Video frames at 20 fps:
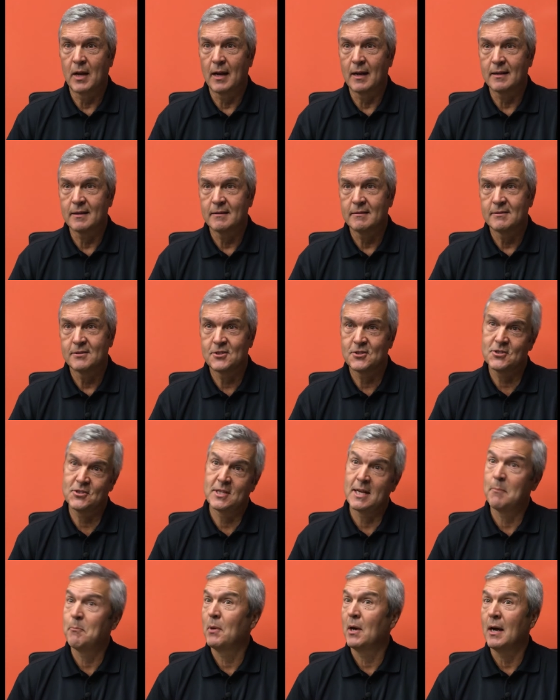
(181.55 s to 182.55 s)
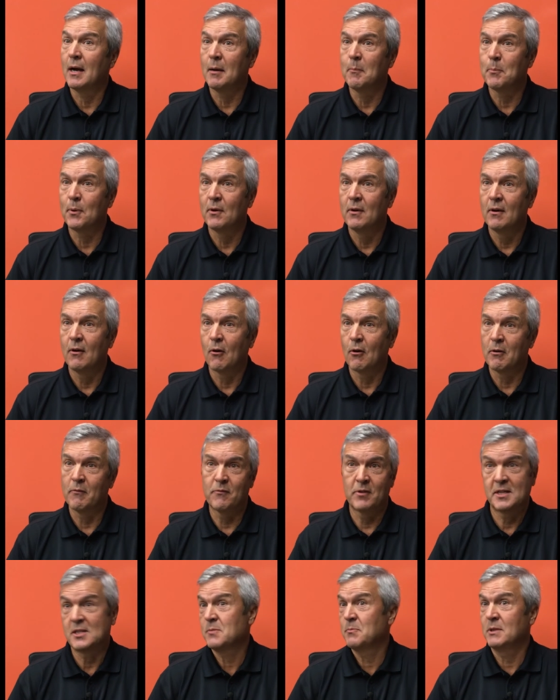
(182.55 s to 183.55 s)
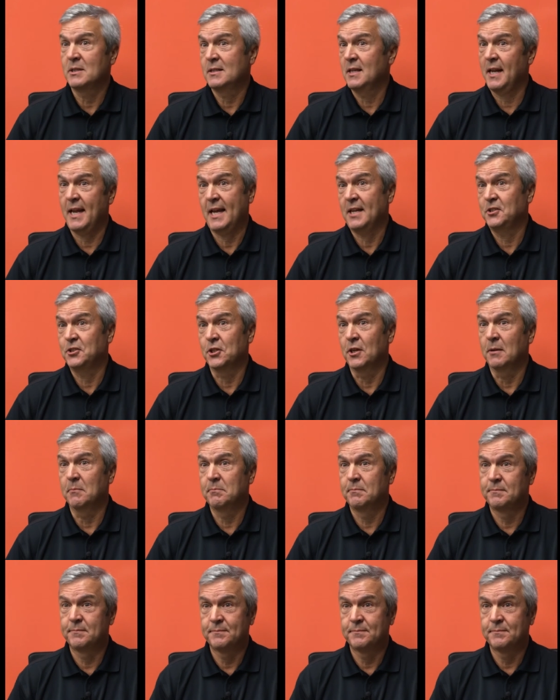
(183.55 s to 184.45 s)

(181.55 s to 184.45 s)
got to step up our investment to catch up.